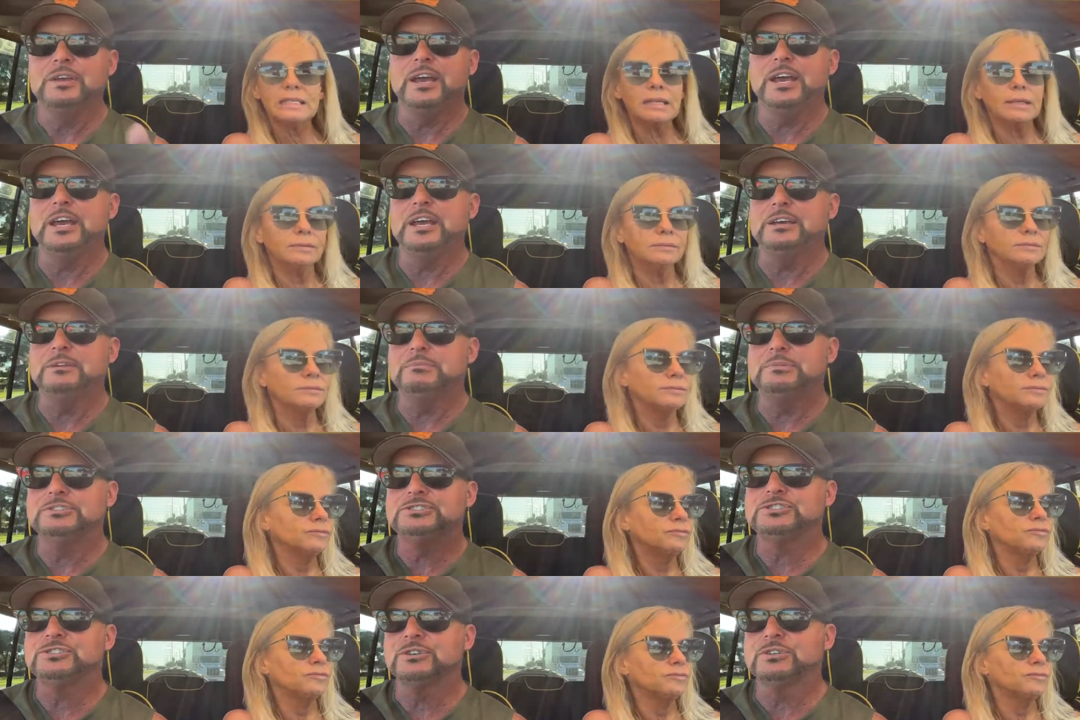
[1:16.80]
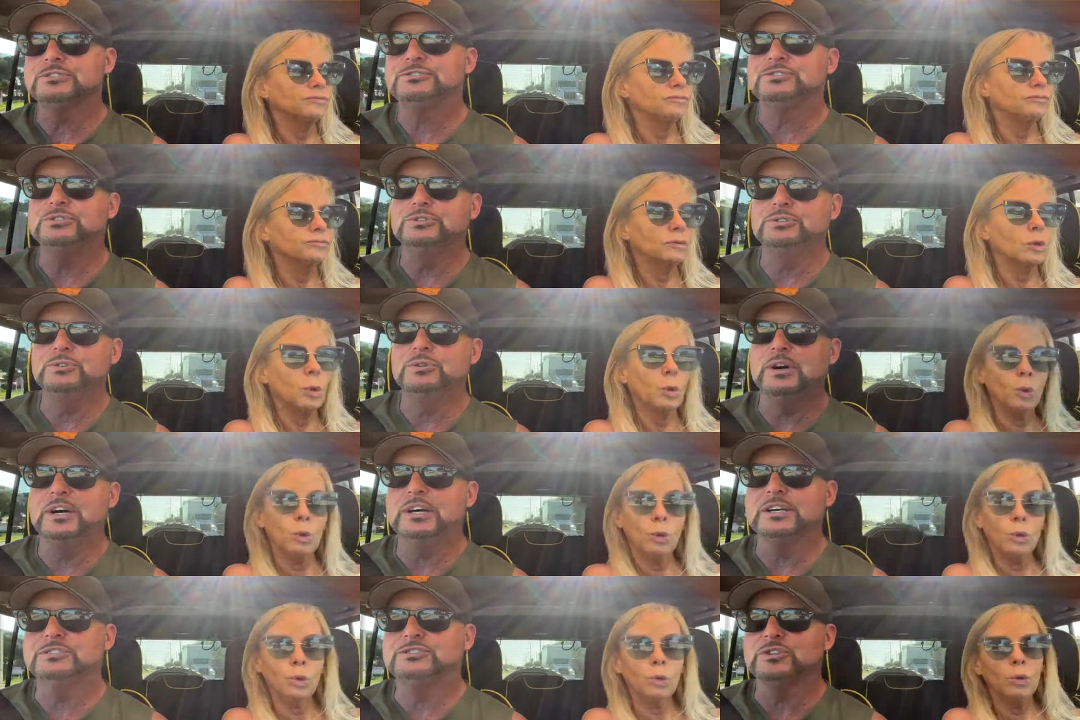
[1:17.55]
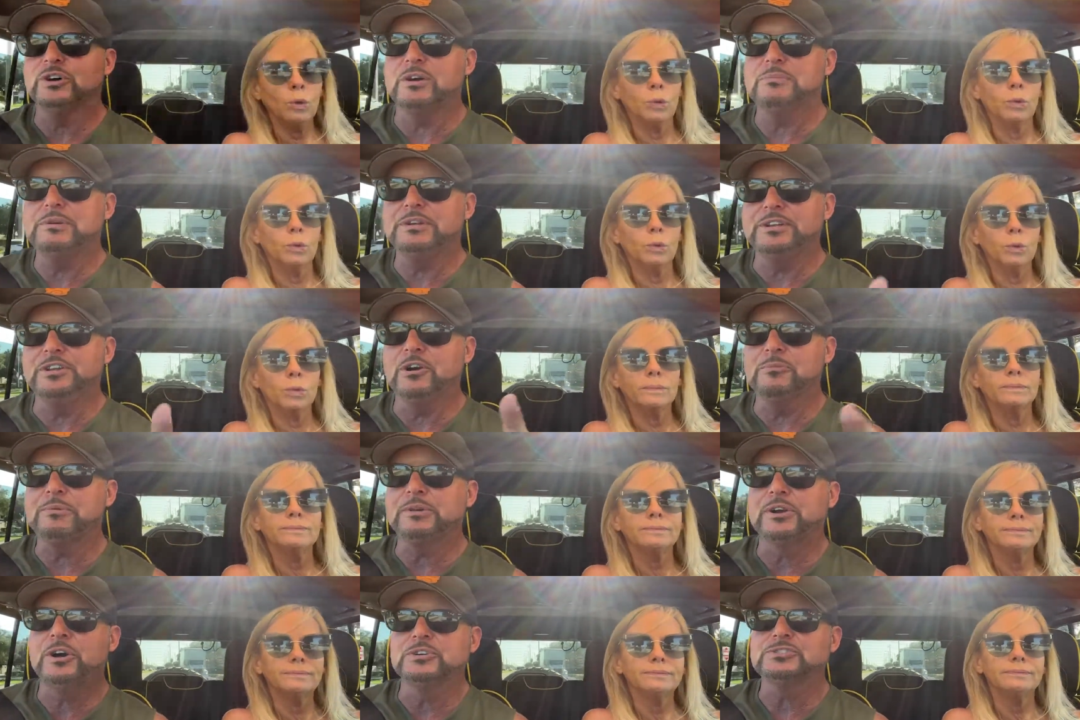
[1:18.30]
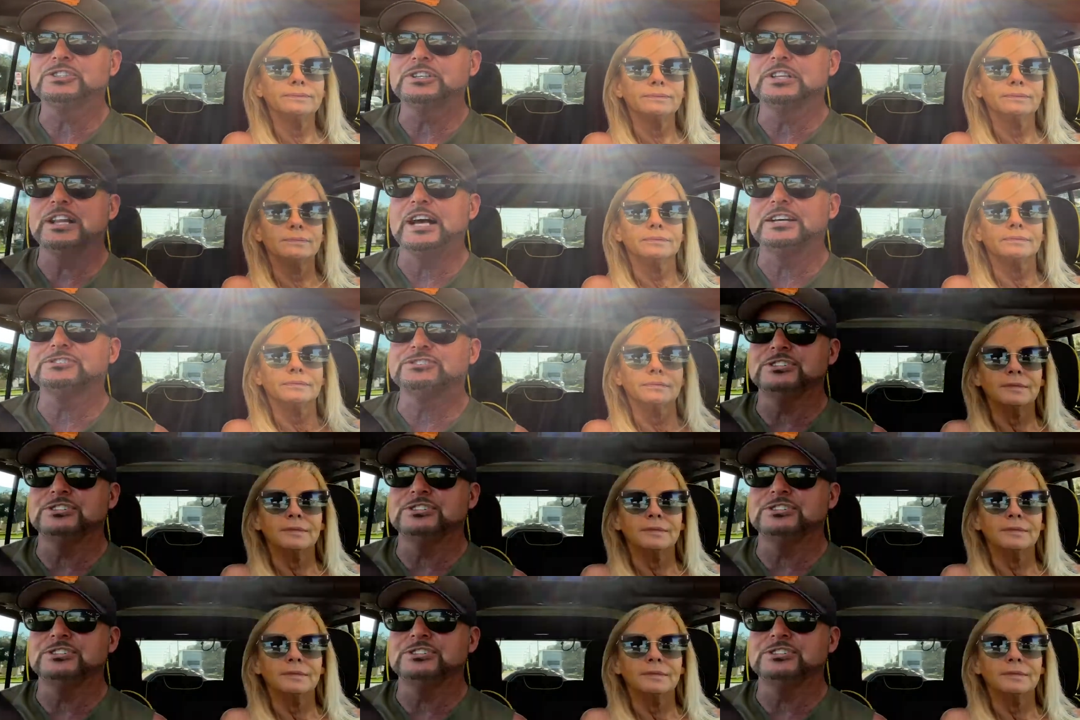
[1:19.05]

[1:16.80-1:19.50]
Speaker 1: Hey, be sure to uh, join me in the open coaching class